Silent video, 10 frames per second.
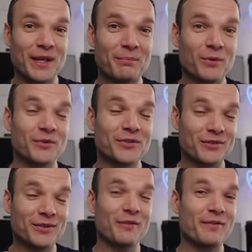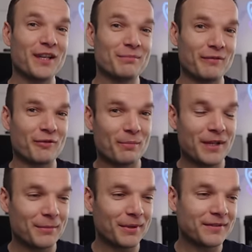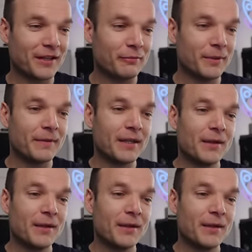you get bored, so do forgive me for repeating myself, but